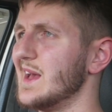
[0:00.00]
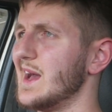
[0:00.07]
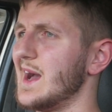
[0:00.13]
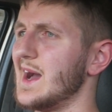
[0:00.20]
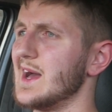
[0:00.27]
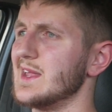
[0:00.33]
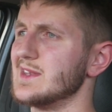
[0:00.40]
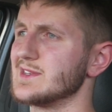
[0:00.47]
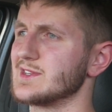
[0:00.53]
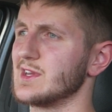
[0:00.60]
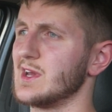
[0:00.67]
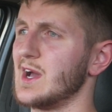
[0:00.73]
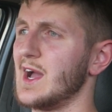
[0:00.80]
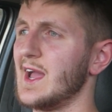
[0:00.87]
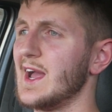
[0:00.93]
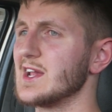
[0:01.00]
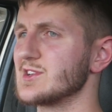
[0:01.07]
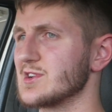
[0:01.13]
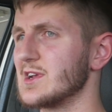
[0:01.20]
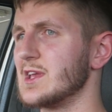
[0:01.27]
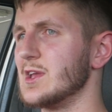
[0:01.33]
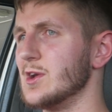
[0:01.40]
And I
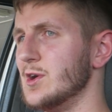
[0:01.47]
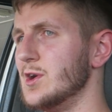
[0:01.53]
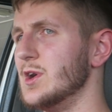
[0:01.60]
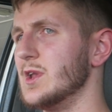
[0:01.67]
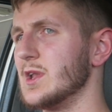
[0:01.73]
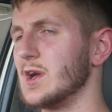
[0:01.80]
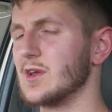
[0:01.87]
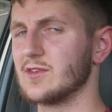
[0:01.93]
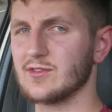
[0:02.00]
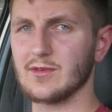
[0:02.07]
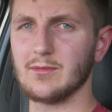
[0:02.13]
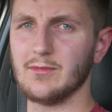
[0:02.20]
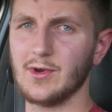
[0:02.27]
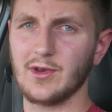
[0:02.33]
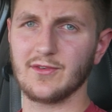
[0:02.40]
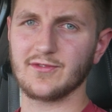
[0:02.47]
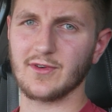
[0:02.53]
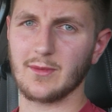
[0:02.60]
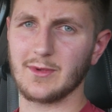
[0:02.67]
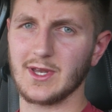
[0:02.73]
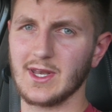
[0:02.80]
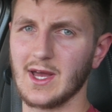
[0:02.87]
actually earn like some money
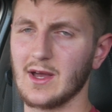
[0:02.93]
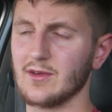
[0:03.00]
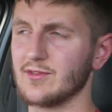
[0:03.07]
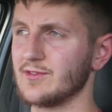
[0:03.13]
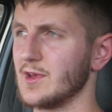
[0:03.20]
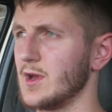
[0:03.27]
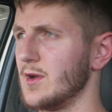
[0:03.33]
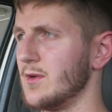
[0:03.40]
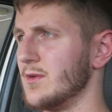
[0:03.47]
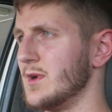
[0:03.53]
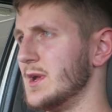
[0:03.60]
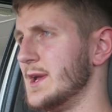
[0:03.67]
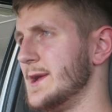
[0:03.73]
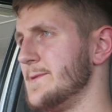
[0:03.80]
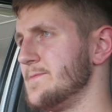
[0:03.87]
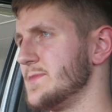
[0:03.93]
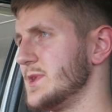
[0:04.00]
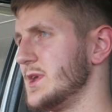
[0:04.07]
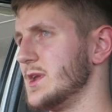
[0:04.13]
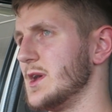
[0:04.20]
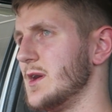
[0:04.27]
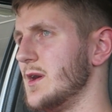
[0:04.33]
from it now. So,
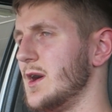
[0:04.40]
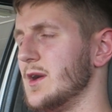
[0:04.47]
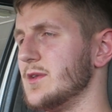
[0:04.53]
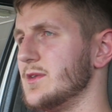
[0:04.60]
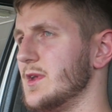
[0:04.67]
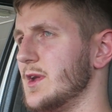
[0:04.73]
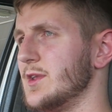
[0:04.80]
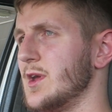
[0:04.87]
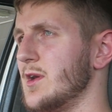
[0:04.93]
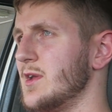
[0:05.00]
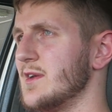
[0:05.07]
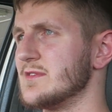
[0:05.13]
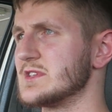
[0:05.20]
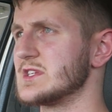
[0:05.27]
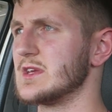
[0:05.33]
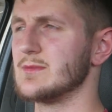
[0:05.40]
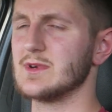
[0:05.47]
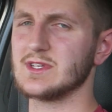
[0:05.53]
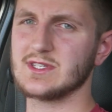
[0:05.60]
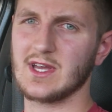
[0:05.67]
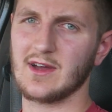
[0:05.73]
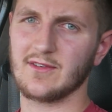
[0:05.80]
you know, I don't ever see
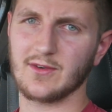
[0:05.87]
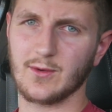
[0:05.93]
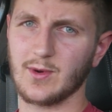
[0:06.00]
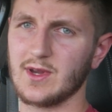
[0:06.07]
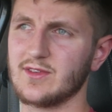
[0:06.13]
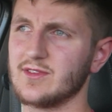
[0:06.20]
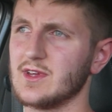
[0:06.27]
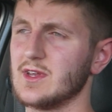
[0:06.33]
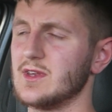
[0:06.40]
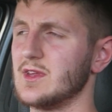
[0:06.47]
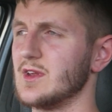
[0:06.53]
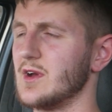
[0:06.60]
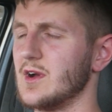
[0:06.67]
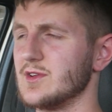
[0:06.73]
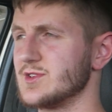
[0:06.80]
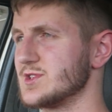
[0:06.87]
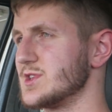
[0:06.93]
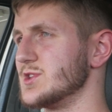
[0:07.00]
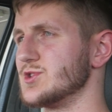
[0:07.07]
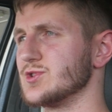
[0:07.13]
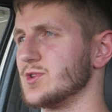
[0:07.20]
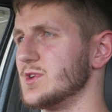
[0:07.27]
myself quitting, you know, I just
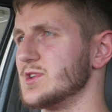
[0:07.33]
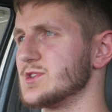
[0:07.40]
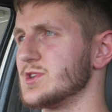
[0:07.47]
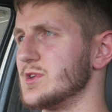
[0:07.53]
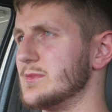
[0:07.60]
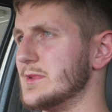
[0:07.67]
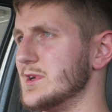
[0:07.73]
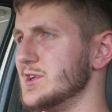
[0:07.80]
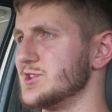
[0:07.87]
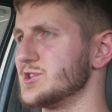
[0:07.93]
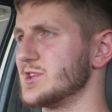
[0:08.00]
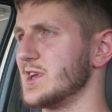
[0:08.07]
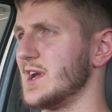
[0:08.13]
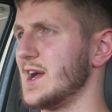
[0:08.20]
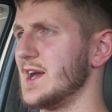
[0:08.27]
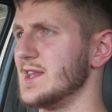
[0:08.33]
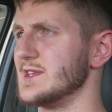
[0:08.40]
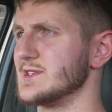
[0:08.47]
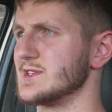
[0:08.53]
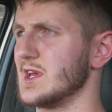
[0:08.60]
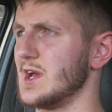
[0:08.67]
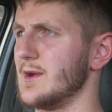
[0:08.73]
enjoy it too much.
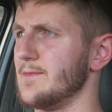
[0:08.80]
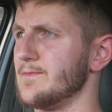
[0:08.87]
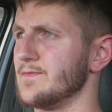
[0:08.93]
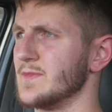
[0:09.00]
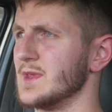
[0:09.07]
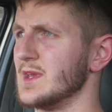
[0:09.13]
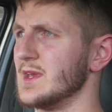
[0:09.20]
And